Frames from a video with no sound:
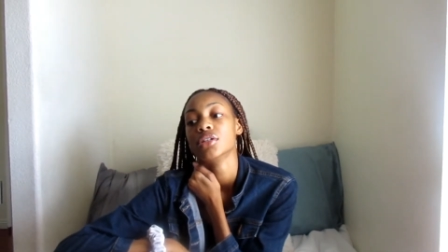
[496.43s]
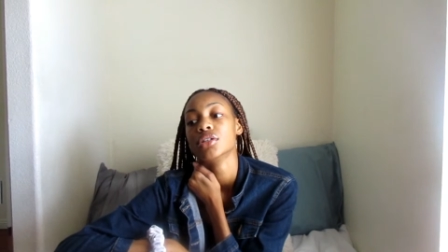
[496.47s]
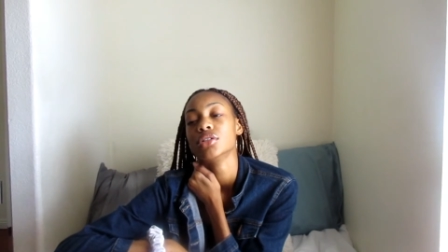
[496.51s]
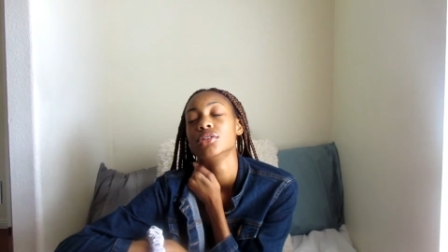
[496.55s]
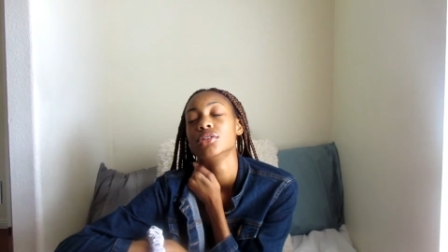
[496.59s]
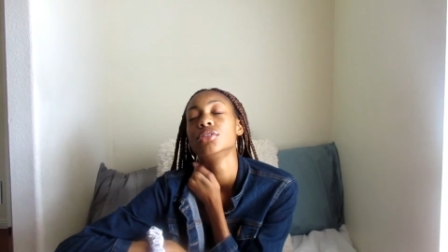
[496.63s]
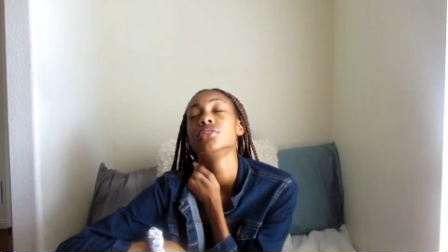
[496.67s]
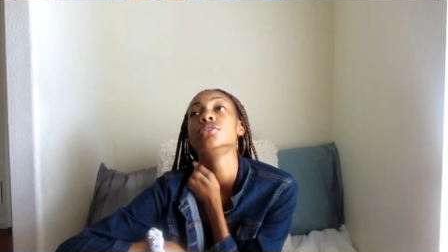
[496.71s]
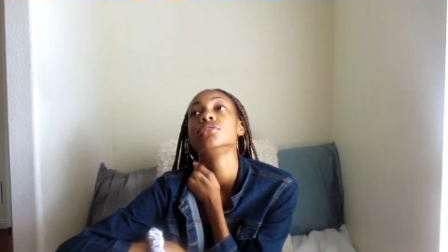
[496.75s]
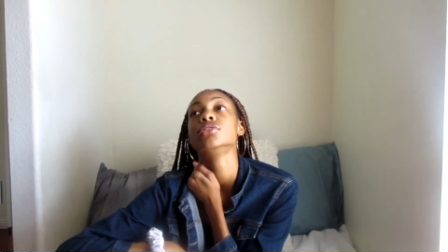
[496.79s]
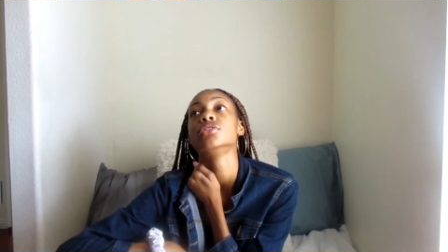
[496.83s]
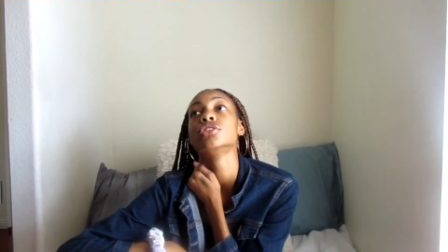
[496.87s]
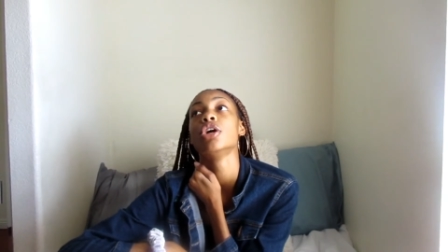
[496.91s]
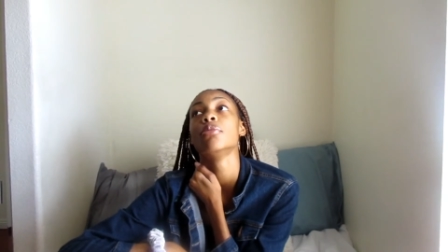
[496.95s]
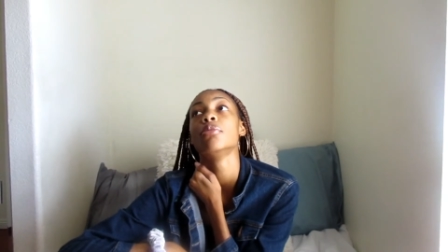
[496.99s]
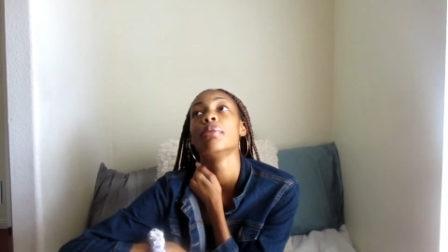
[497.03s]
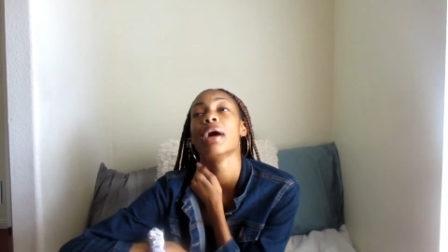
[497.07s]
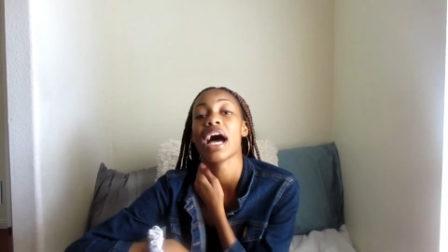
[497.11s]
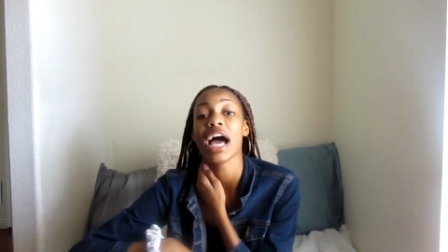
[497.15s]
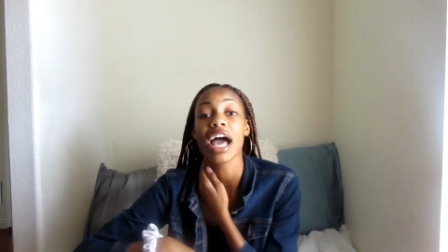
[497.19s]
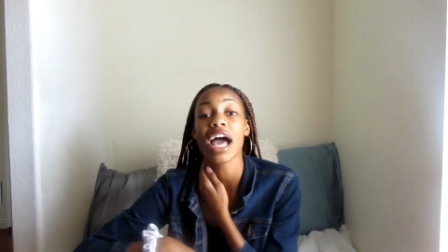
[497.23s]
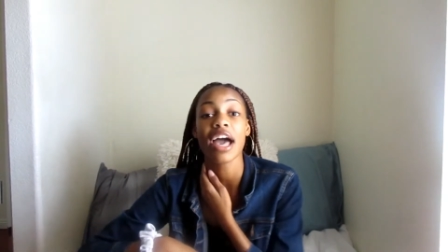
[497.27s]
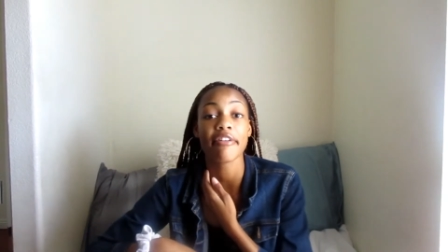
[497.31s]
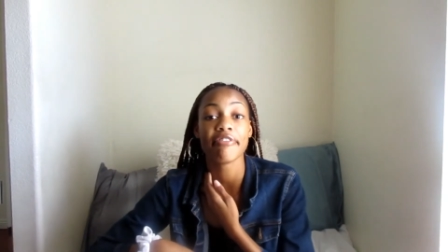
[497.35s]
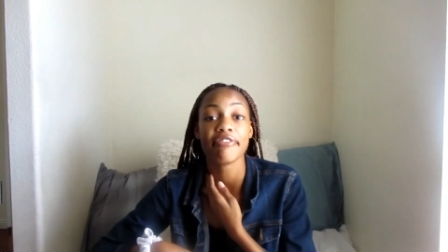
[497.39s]
so bad.
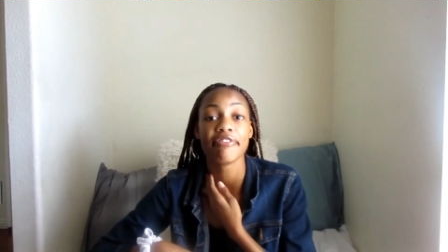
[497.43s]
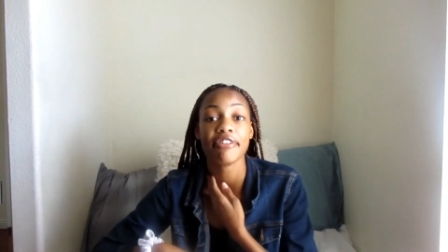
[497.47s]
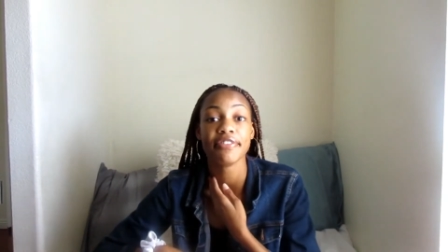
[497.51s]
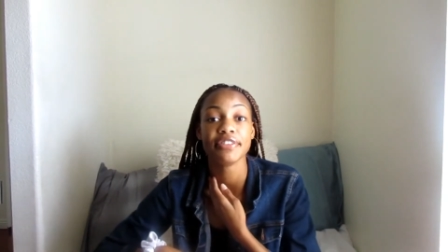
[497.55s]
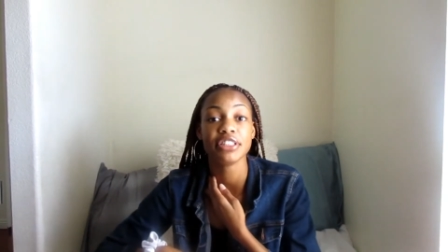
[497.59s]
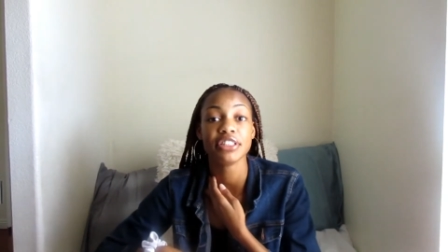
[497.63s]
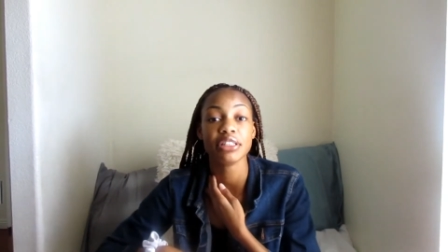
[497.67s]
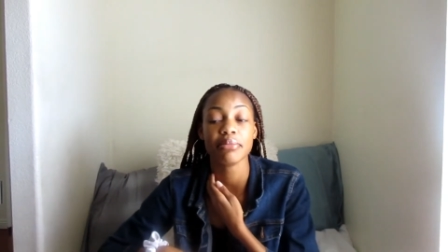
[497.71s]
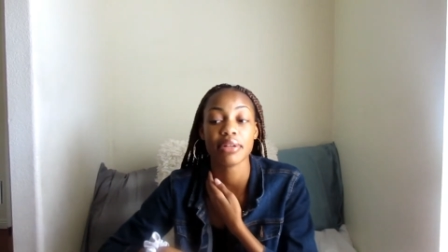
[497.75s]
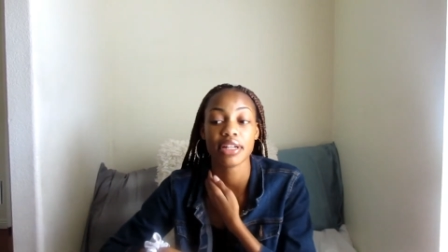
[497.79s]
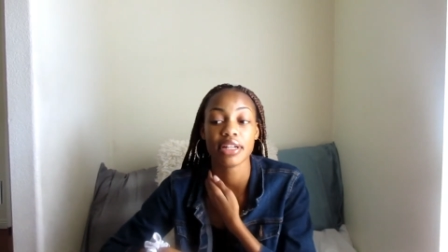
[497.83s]
I have 15